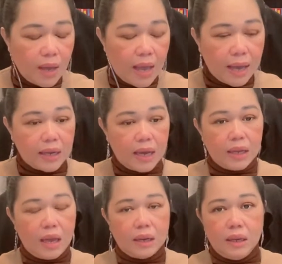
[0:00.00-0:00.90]

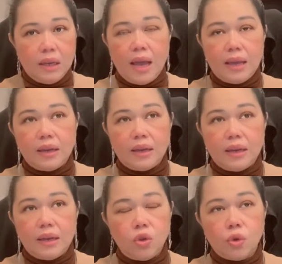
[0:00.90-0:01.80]
And
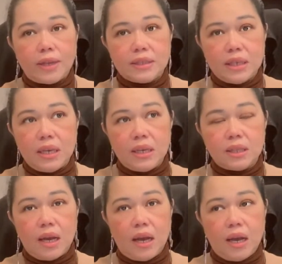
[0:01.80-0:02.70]
you can see,
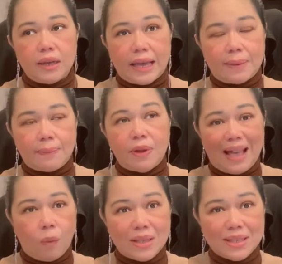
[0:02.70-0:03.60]
like example, the
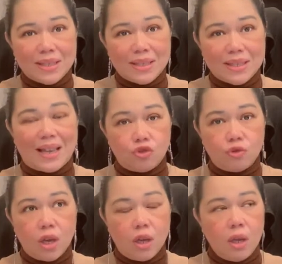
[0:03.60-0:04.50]
advanced
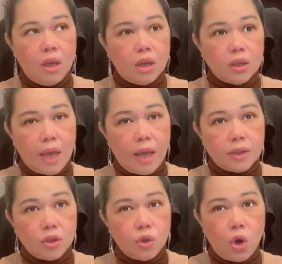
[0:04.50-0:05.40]
country,
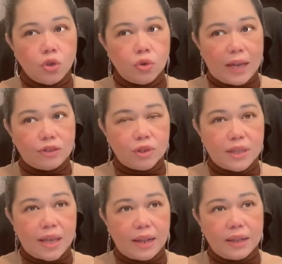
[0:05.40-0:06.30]
you go to
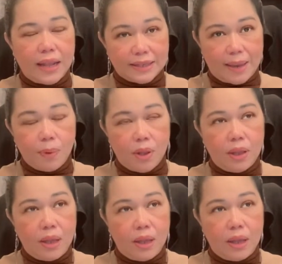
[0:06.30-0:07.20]
countries that, like
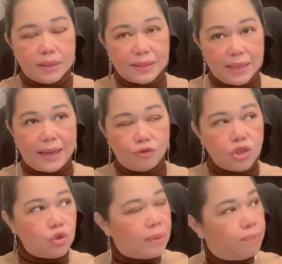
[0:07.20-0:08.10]
example, certain
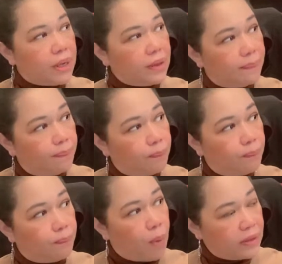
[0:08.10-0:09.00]
countries, you can bring the
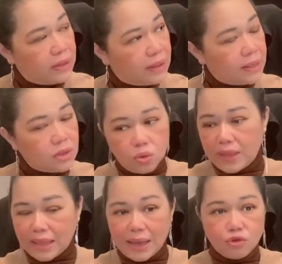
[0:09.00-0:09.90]
modern things to
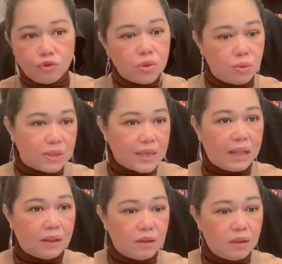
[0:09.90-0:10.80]
that countries to
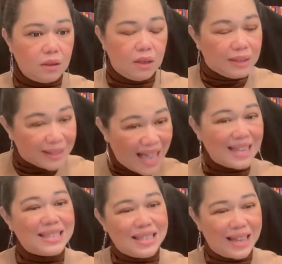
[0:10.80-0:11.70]
sell.
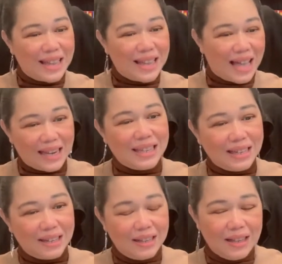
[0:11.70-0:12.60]
That is the
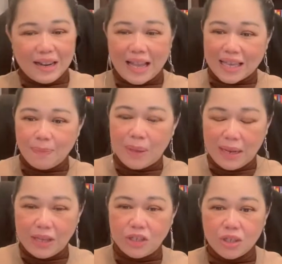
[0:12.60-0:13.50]
idea. Like in
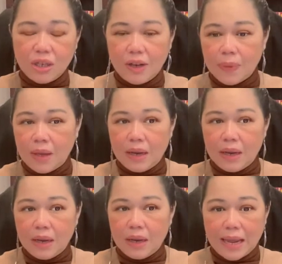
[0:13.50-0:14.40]
Malaysia,
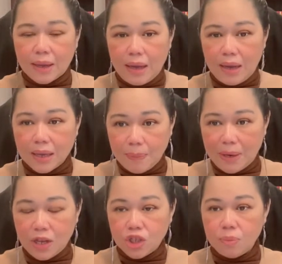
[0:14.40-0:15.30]

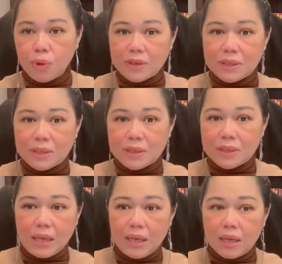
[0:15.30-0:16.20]
previously,
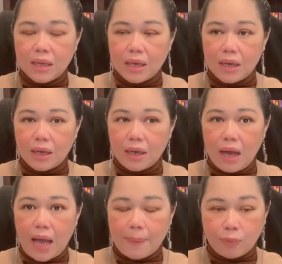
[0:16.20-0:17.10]

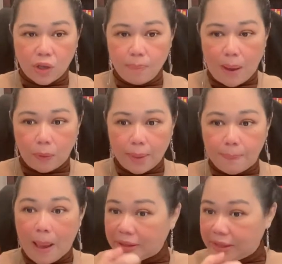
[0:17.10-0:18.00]
I'm talking about the
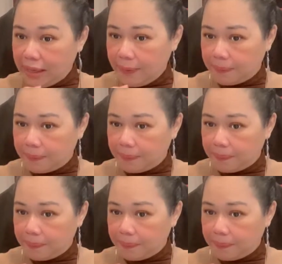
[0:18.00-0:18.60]
bubble tea.